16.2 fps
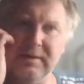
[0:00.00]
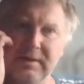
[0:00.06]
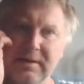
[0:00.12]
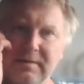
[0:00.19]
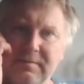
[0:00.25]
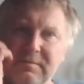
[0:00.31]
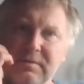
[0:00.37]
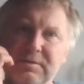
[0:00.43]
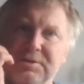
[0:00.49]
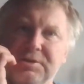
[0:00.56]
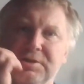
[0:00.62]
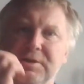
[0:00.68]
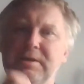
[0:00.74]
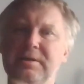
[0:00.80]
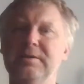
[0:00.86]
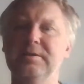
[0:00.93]
I will
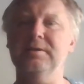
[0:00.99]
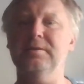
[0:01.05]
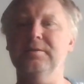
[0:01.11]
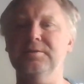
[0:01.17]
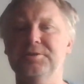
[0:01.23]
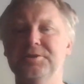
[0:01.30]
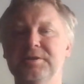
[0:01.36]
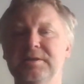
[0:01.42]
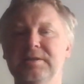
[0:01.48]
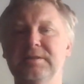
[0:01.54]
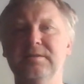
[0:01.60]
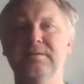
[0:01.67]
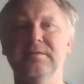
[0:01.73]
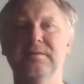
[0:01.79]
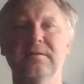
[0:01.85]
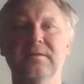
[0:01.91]
share in the chat,
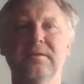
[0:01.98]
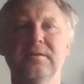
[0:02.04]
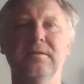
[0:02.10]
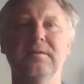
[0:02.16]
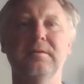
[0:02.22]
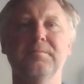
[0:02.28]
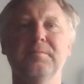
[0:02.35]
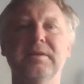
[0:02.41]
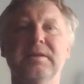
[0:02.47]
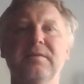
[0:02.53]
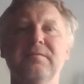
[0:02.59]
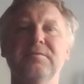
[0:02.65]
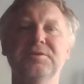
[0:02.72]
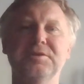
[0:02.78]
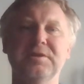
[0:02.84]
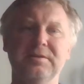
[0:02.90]
but I
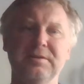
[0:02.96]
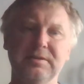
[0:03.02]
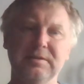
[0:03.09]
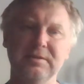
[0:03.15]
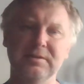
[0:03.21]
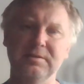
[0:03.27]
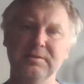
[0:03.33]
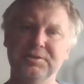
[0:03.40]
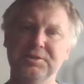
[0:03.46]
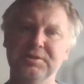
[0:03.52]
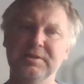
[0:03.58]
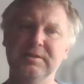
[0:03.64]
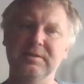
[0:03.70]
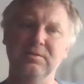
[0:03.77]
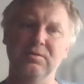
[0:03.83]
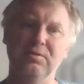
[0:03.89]
will share it in the
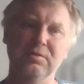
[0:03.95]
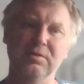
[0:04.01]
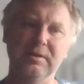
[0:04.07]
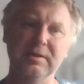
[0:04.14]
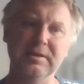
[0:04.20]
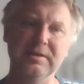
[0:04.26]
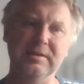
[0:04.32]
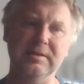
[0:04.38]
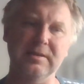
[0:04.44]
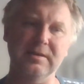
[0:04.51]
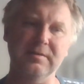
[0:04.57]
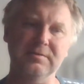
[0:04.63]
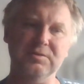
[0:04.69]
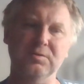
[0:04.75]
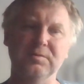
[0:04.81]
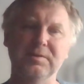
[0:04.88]
chat on
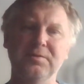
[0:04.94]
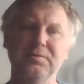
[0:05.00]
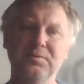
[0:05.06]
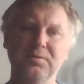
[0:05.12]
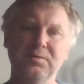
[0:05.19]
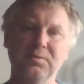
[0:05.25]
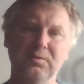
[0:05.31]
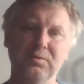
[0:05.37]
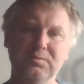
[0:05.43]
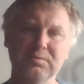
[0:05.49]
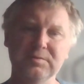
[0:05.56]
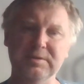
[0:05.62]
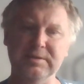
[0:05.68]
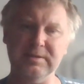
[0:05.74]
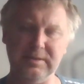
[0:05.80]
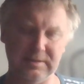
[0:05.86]
LinkedIn so that you don't
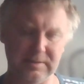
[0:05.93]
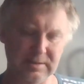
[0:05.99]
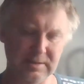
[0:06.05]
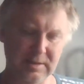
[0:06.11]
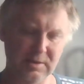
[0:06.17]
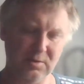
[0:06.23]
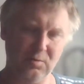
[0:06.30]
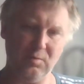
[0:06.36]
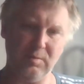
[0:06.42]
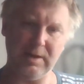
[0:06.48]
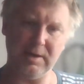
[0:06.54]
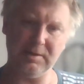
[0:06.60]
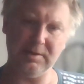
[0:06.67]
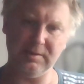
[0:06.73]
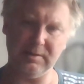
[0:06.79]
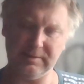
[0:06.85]
lose it.
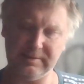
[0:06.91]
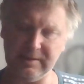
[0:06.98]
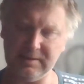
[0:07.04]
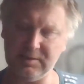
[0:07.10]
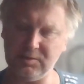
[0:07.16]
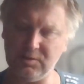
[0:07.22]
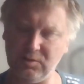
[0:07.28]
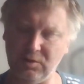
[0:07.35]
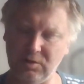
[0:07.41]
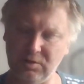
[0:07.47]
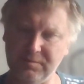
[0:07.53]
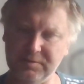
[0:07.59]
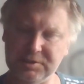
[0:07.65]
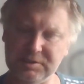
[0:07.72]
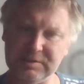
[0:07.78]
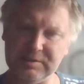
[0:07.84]
One TED
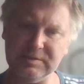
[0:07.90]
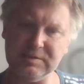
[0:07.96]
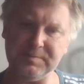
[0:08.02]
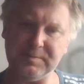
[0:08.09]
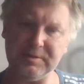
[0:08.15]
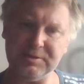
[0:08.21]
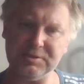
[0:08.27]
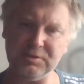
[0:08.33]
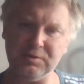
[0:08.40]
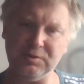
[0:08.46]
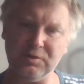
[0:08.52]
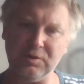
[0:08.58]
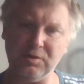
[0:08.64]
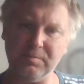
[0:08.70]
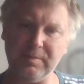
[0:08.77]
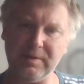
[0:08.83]
Talk, which is inspirational
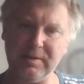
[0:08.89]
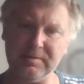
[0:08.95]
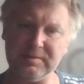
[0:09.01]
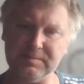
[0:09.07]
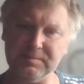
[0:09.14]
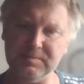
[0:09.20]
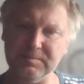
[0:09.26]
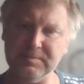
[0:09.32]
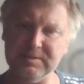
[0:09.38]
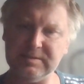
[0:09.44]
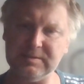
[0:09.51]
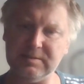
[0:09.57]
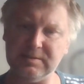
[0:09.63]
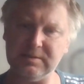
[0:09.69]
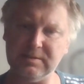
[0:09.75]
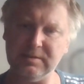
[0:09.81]
talk by
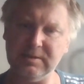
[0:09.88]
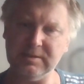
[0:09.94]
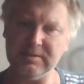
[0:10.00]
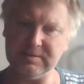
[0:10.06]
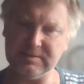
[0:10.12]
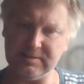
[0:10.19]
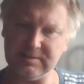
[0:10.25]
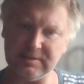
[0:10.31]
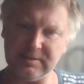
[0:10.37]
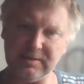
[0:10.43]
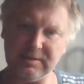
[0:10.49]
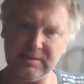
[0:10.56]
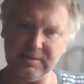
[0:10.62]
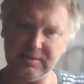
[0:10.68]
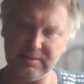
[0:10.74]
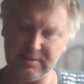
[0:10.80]
Mr.
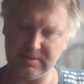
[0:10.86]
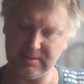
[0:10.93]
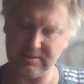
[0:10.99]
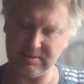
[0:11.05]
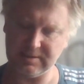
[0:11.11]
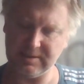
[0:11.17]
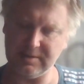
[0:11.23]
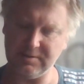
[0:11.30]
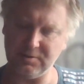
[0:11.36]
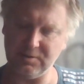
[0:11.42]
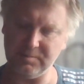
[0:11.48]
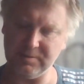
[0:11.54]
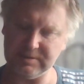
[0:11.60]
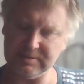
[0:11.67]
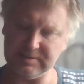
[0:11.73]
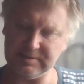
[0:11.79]
Sir Ken
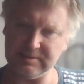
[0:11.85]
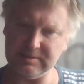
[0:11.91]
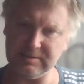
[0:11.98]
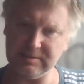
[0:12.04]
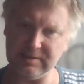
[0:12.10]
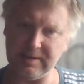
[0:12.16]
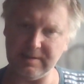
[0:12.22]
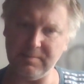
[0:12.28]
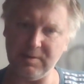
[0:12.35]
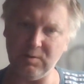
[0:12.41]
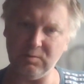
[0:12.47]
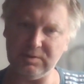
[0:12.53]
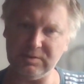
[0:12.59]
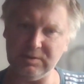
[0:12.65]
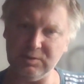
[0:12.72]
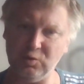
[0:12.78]
Robinson
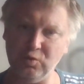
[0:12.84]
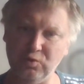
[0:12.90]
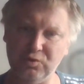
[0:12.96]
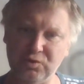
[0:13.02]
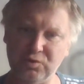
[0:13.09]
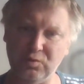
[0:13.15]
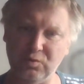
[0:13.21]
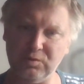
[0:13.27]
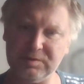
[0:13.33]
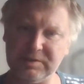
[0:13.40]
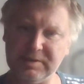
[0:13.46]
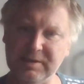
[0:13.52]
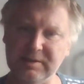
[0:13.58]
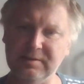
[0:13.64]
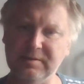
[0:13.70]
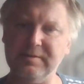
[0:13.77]
about Do Schools
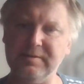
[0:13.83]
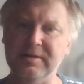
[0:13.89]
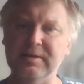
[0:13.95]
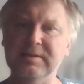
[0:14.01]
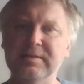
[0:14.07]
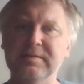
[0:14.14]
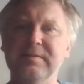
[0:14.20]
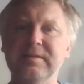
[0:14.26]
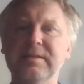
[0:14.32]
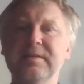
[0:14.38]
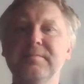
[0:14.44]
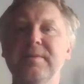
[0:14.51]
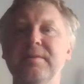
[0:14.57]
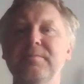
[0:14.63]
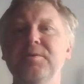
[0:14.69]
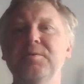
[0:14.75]
Kill Creativity?
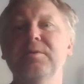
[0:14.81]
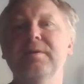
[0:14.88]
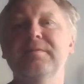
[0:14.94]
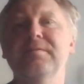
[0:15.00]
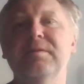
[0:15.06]
Maybe you have